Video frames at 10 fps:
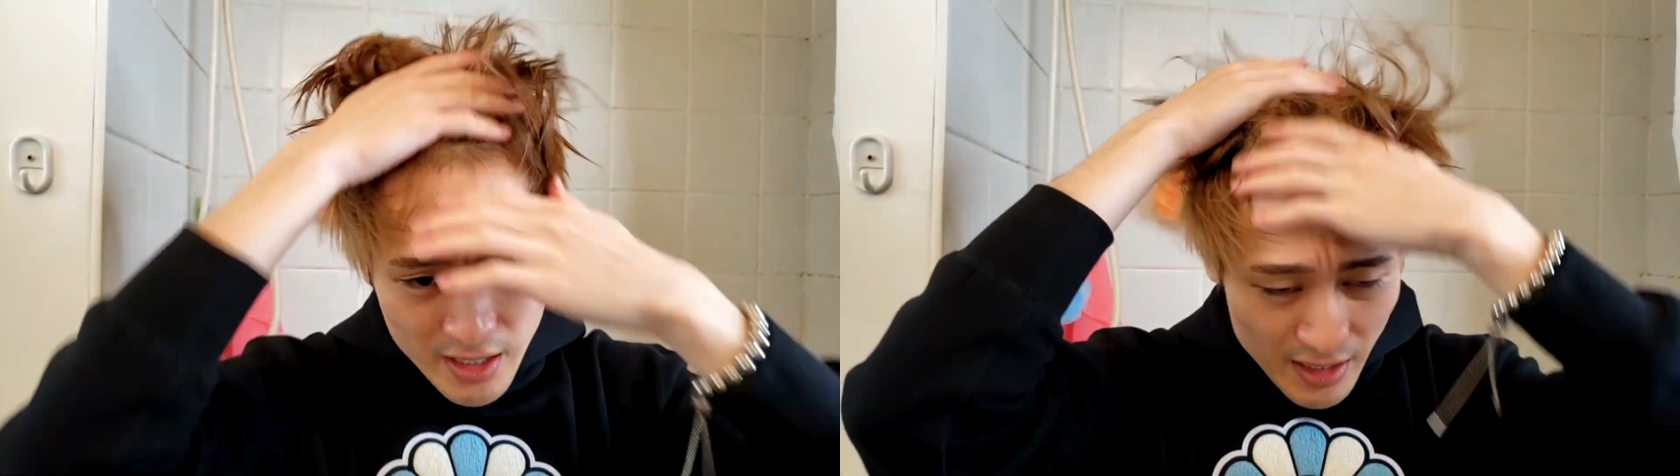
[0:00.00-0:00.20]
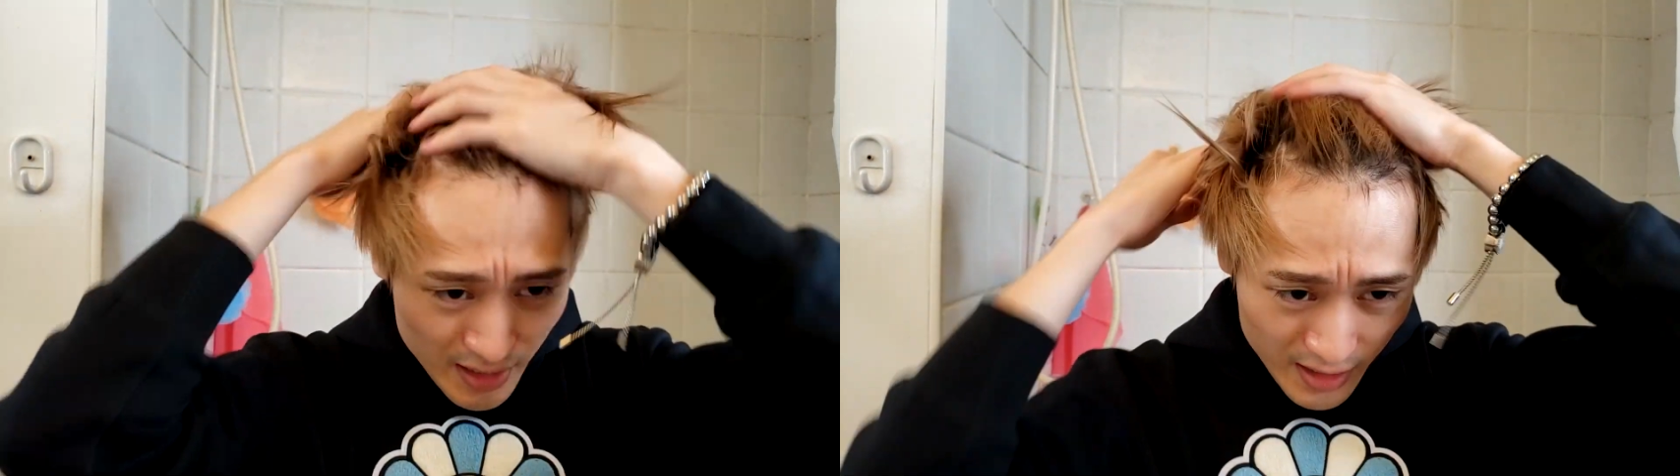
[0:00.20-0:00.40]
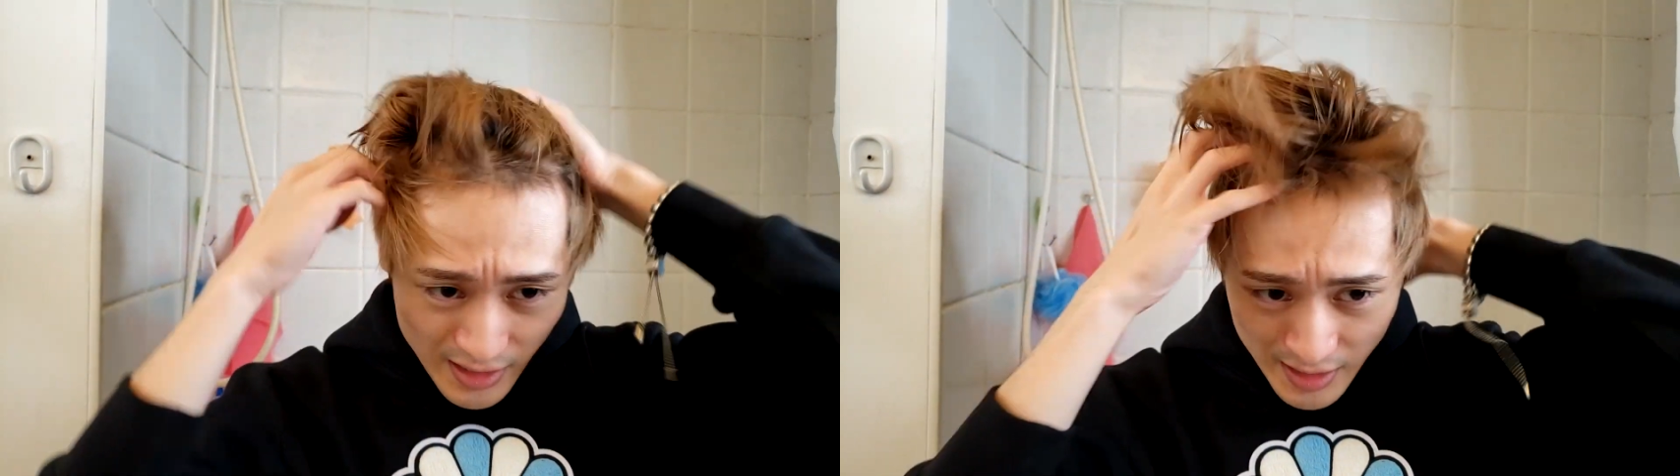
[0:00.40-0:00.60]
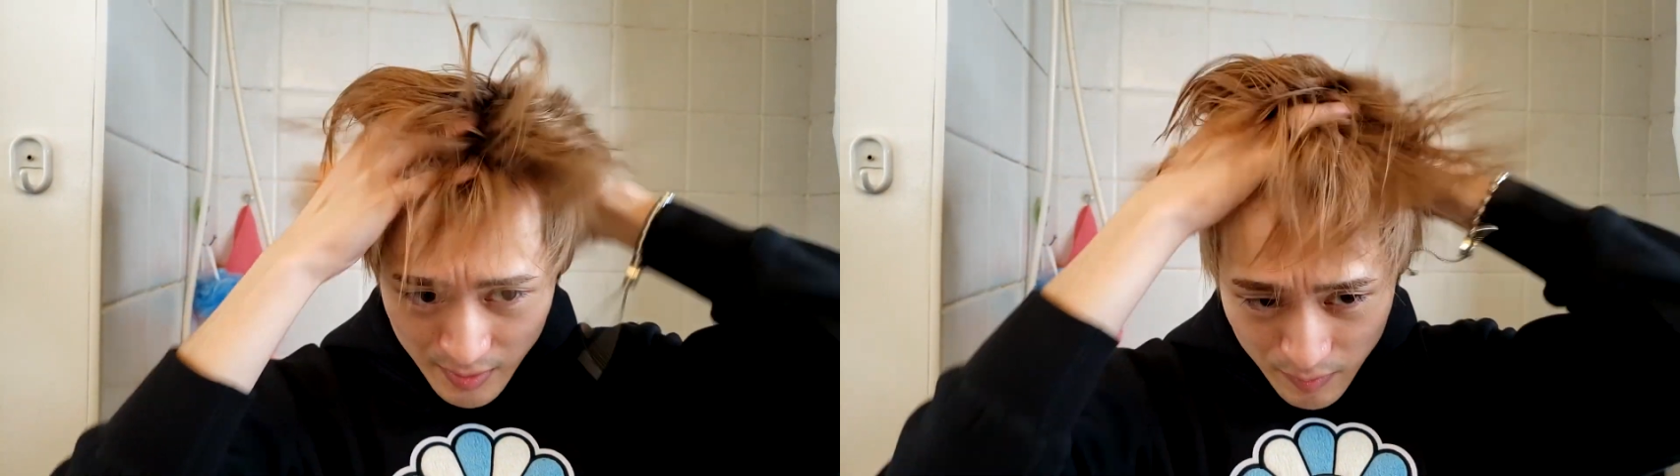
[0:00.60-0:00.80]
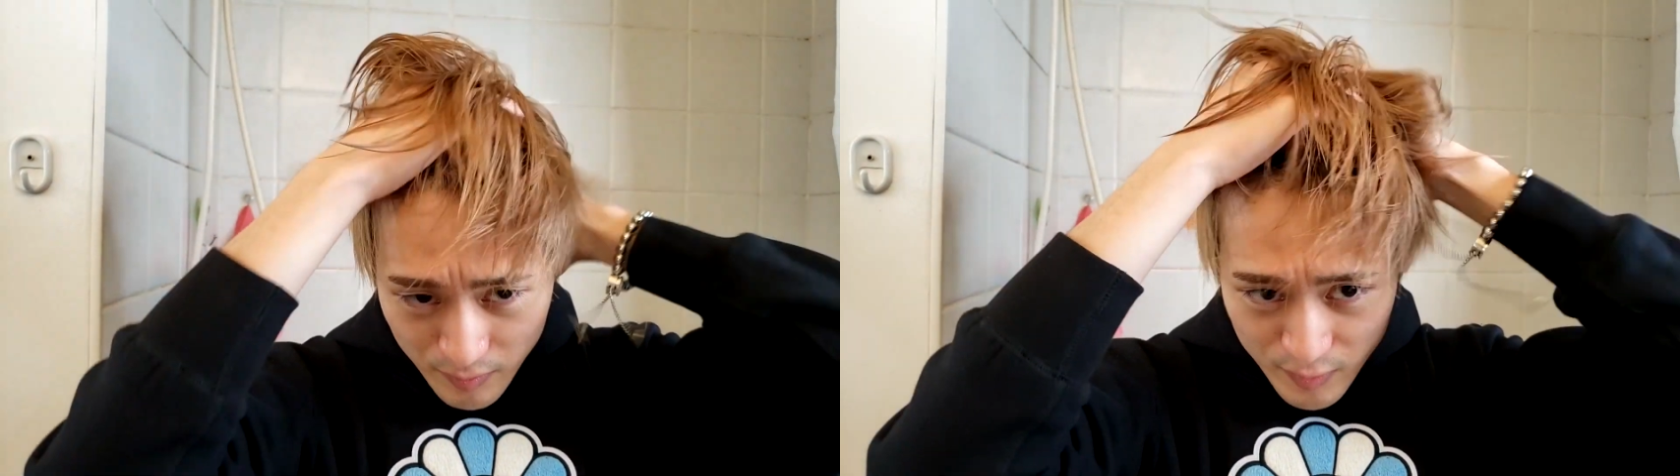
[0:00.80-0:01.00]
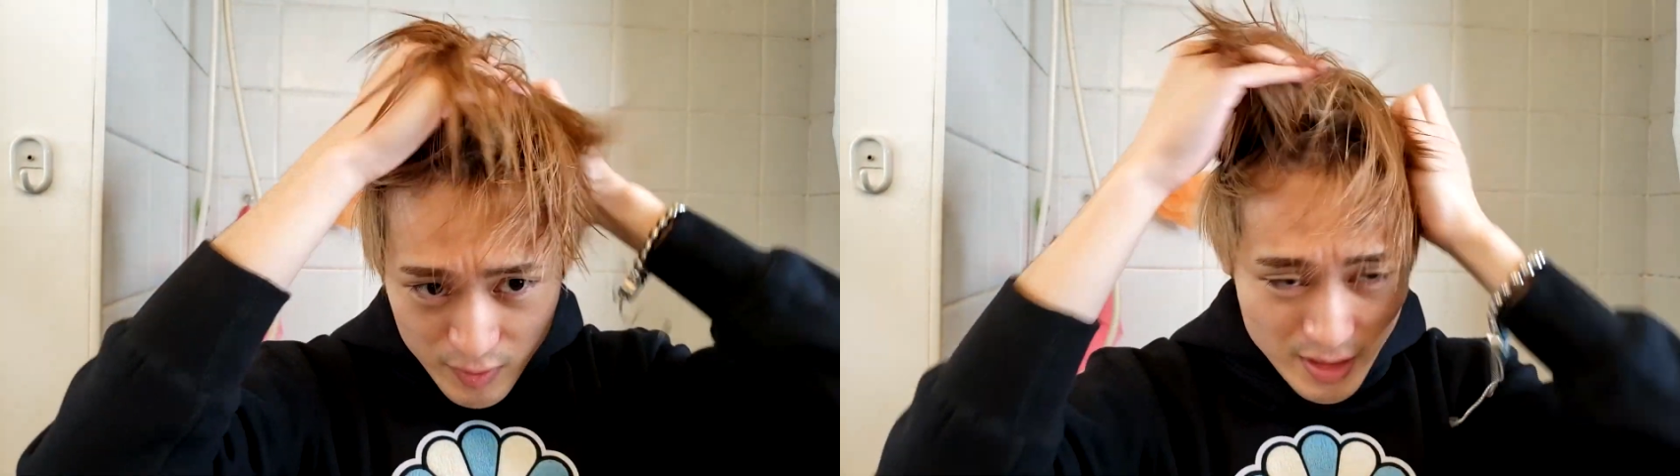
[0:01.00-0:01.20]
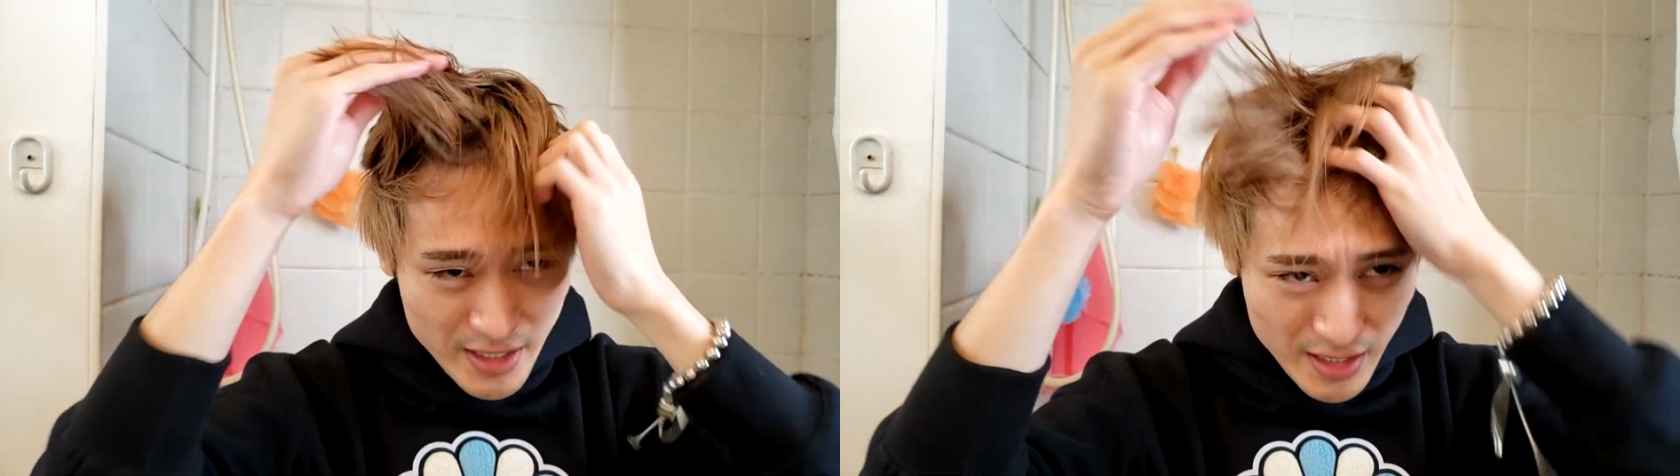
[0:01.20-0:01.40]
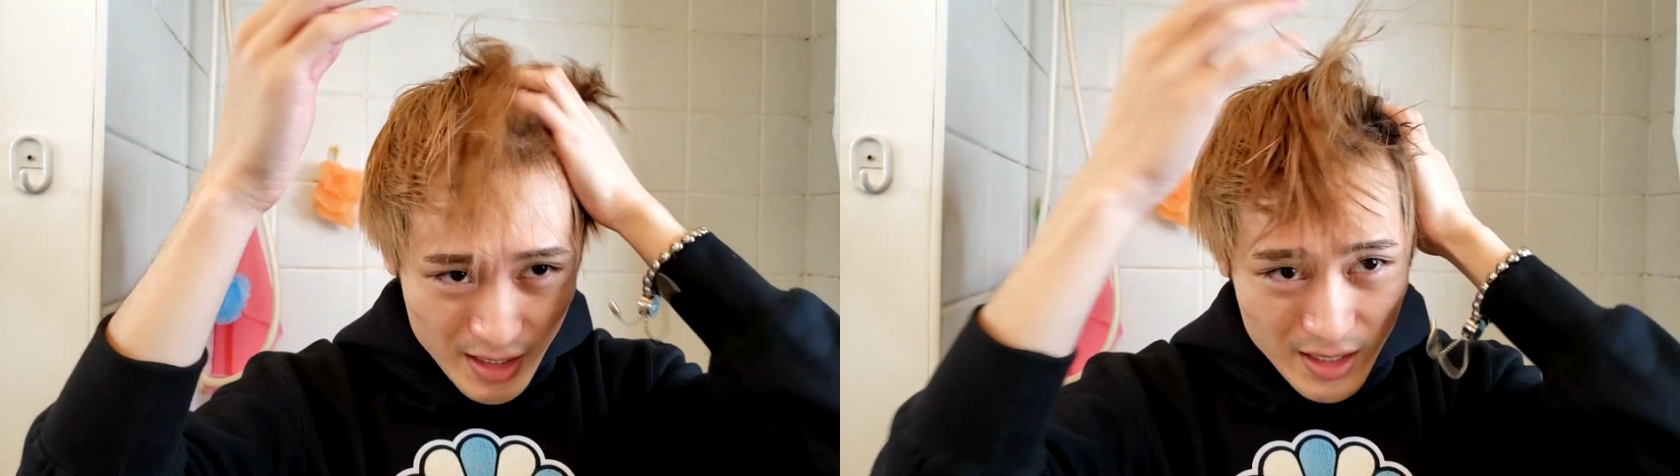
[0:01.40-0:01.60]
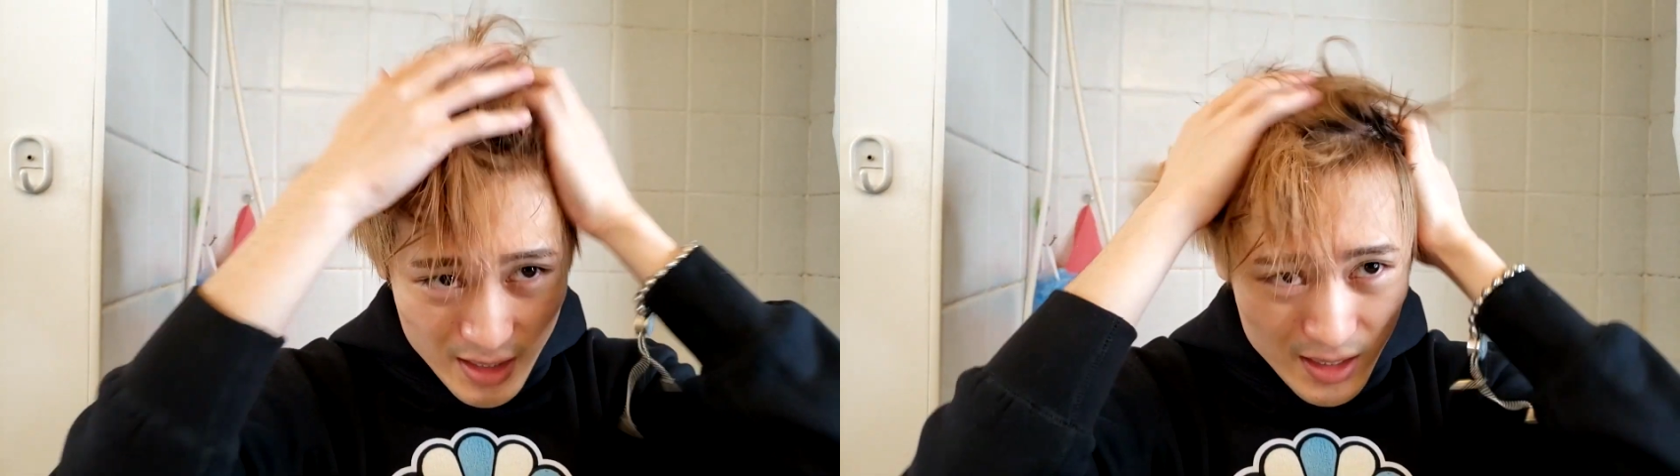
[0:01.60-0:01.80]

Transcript: it can like